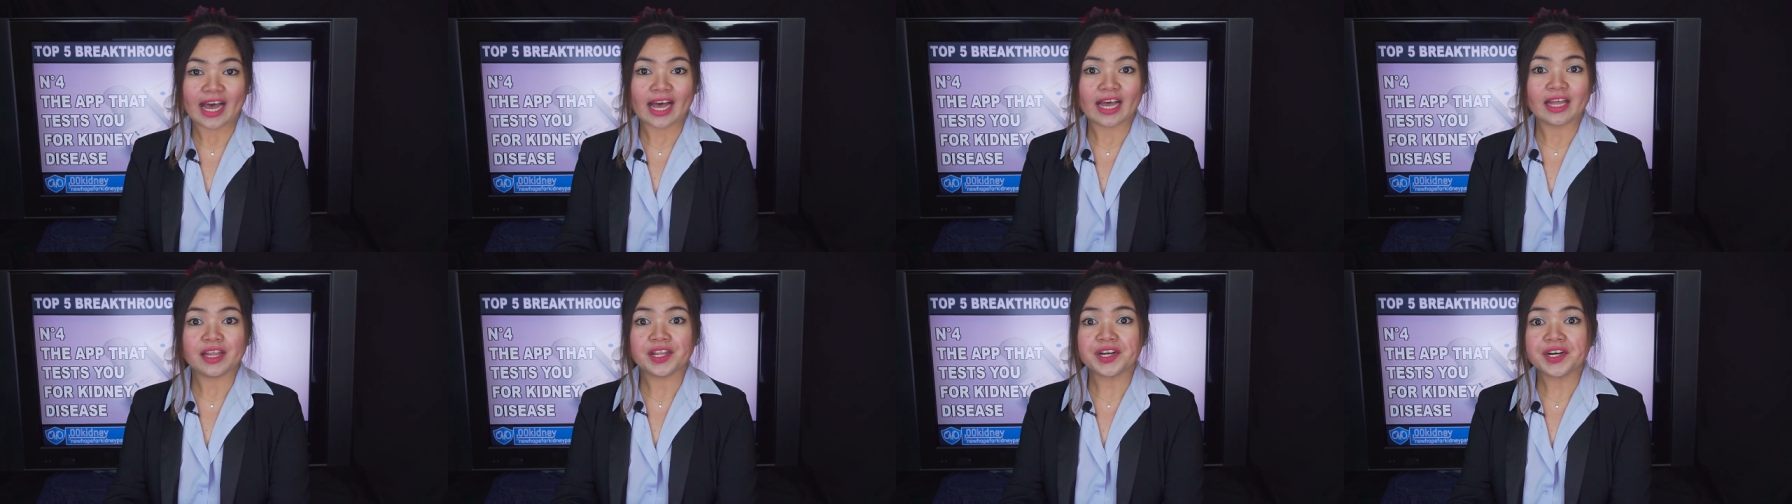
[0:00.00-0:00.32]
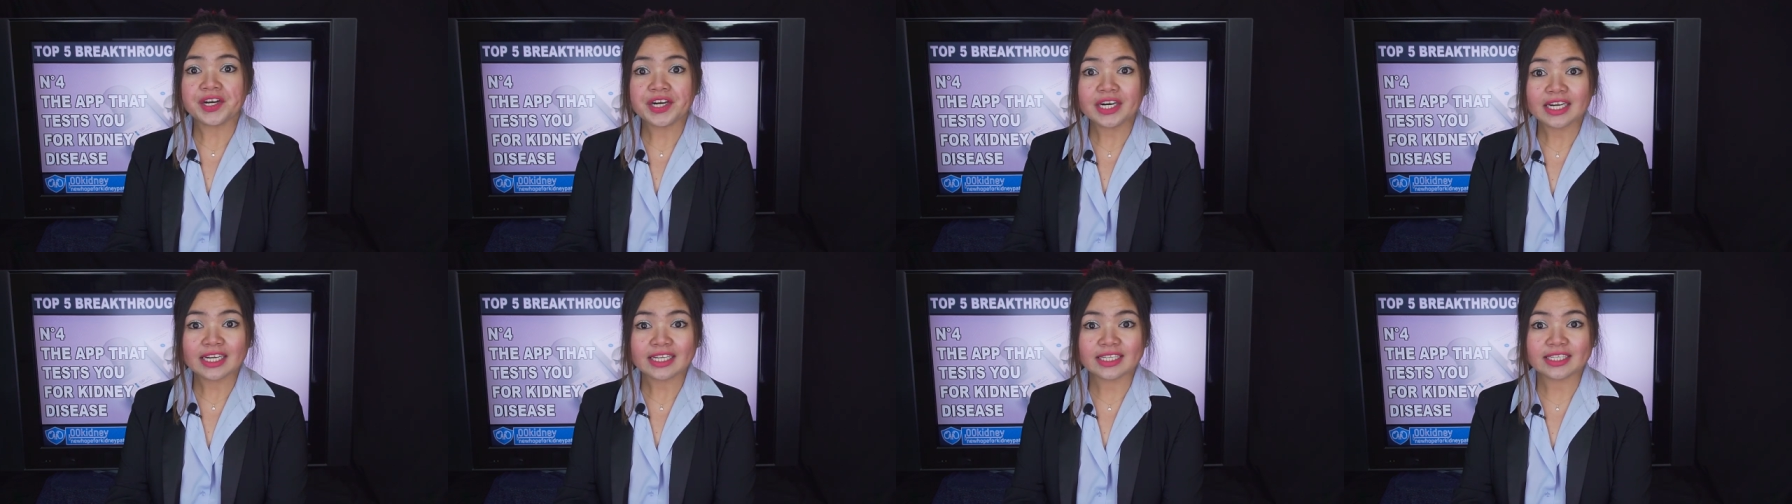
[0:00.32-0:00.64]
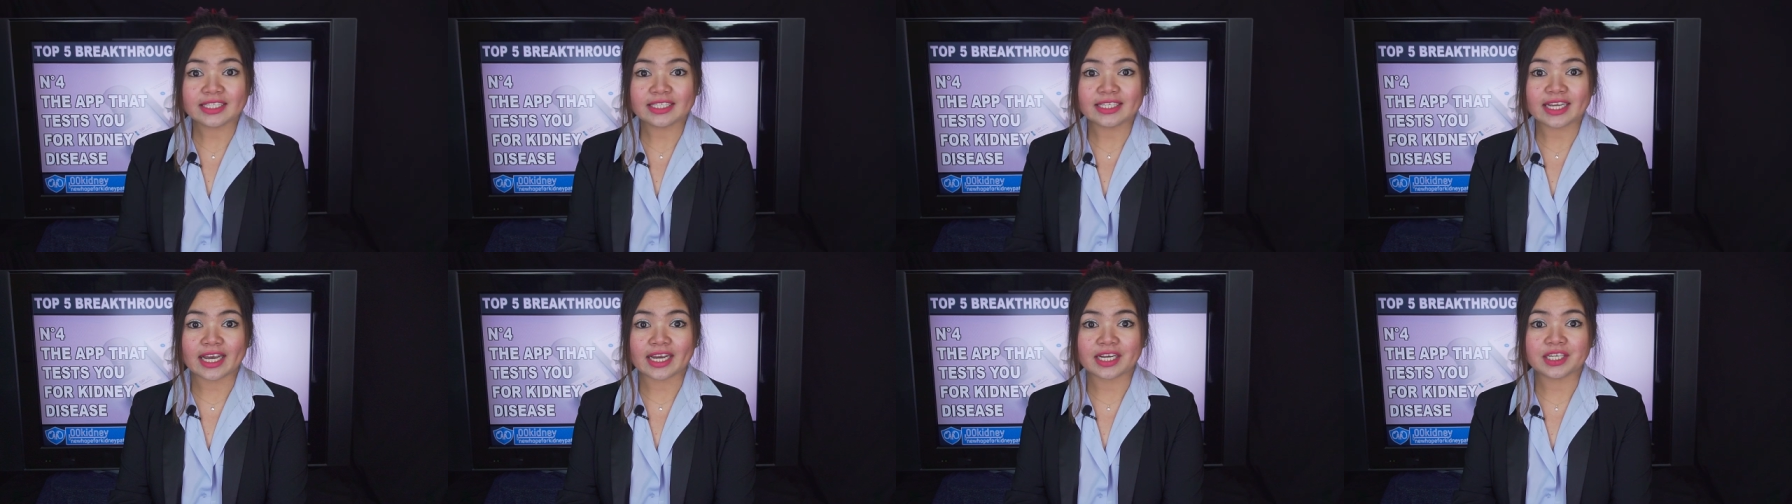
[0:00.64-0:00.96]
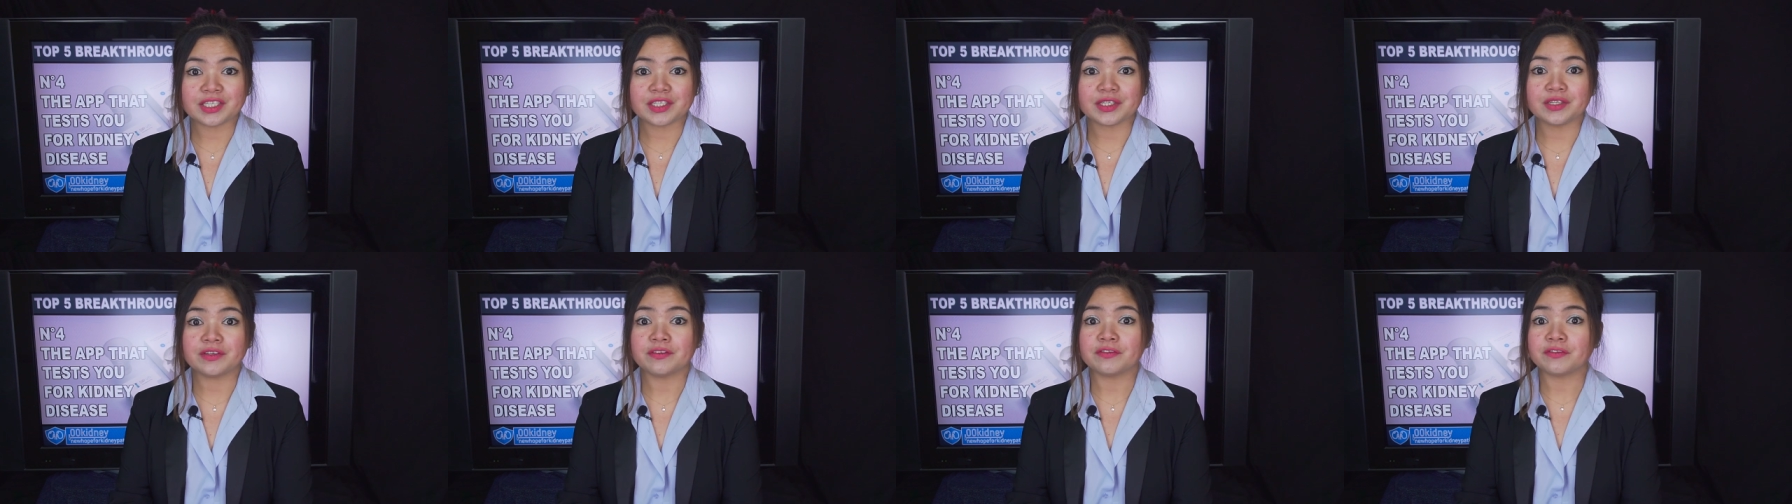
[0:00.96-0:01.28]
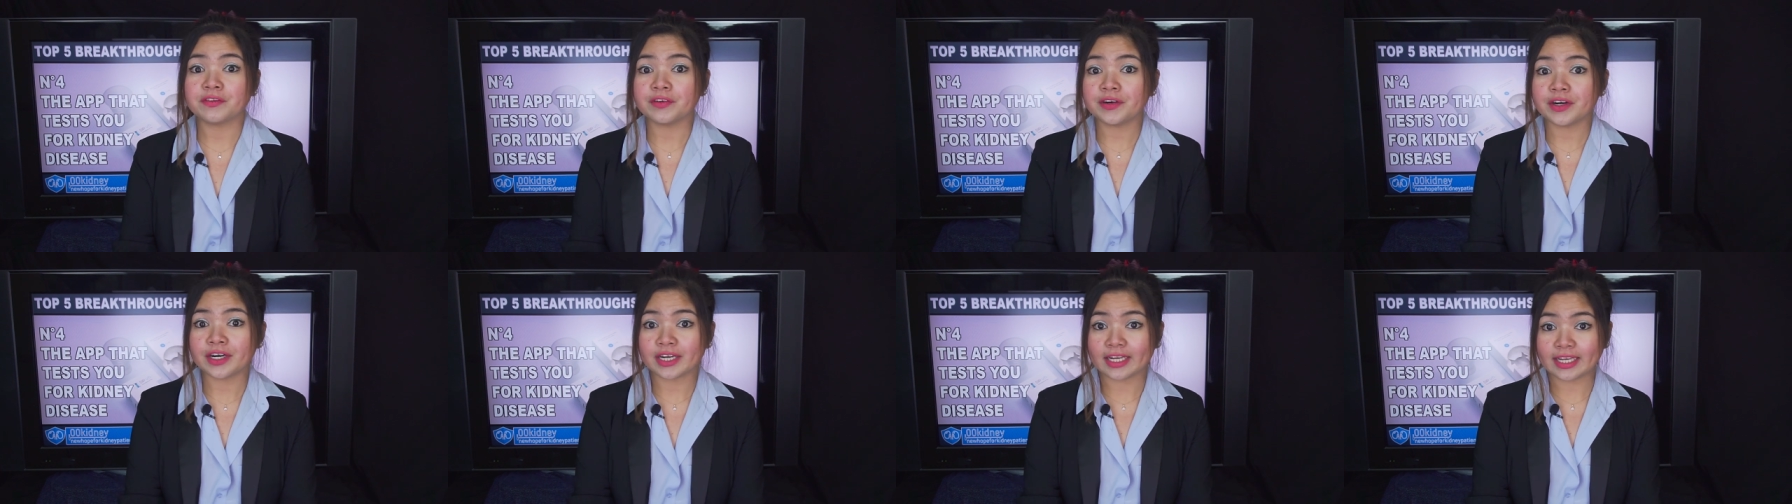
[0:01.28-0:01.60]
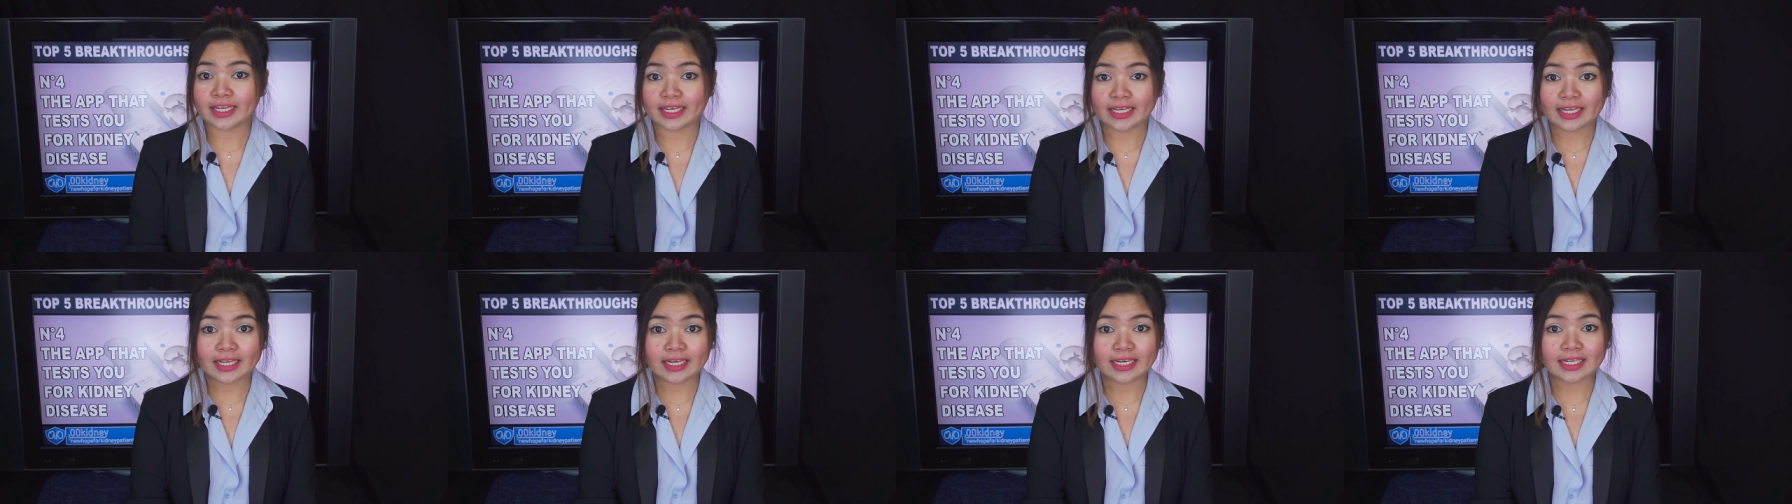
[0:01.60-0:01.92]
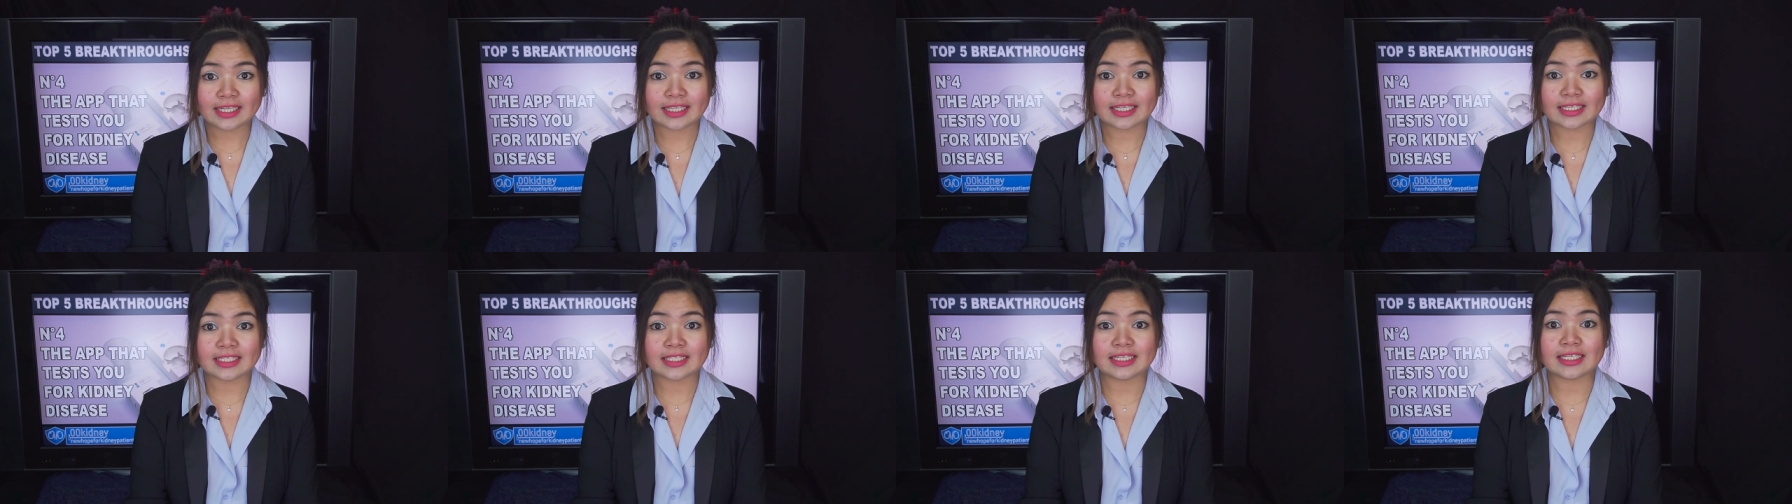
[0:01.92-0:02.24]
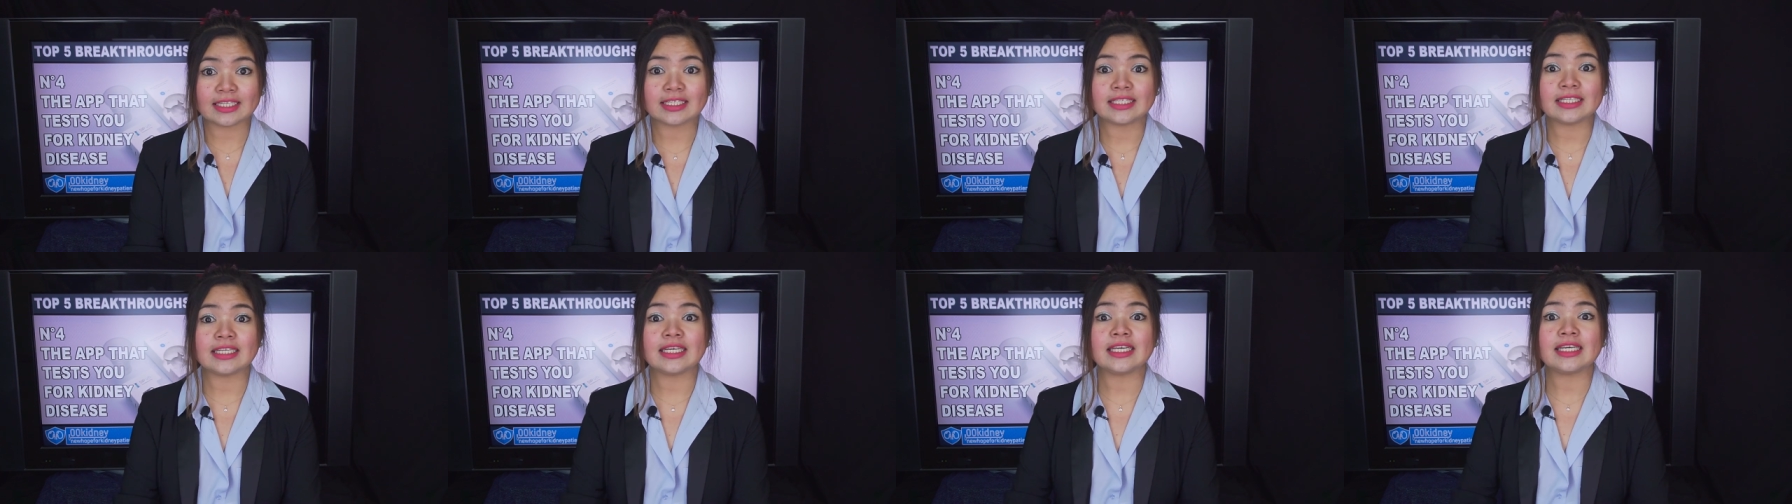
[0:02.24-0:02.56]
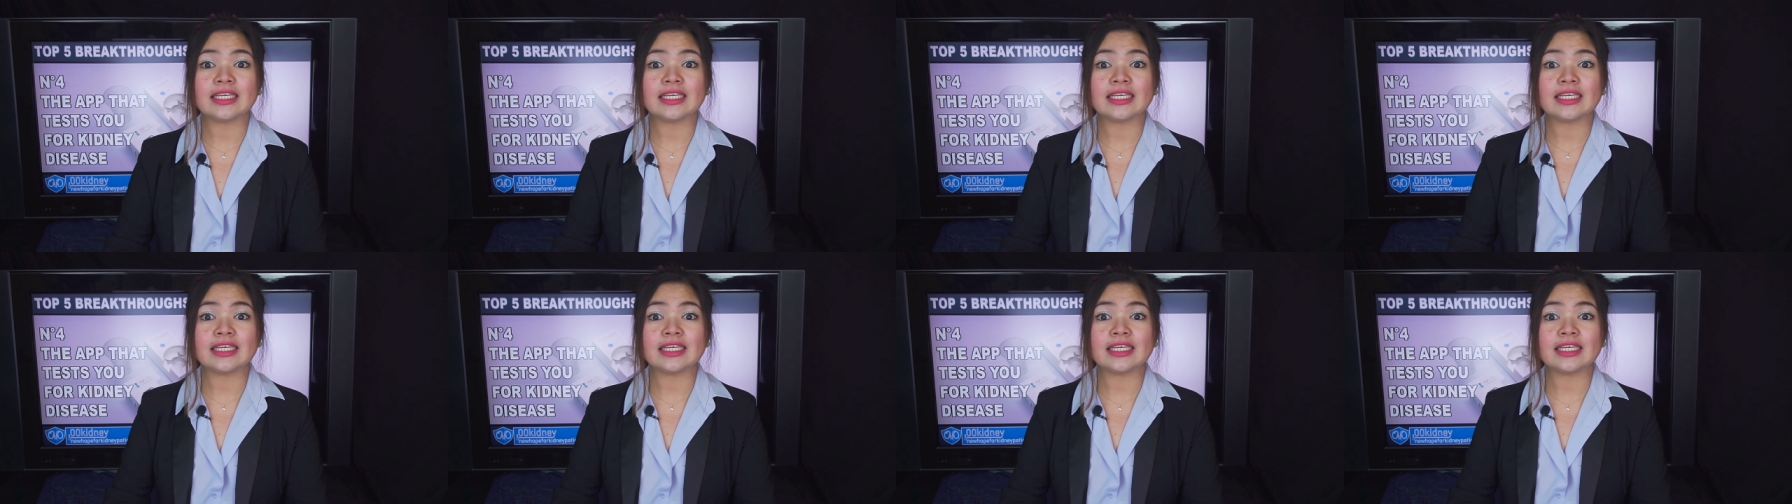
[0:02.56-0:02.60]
An early detection for kidney disease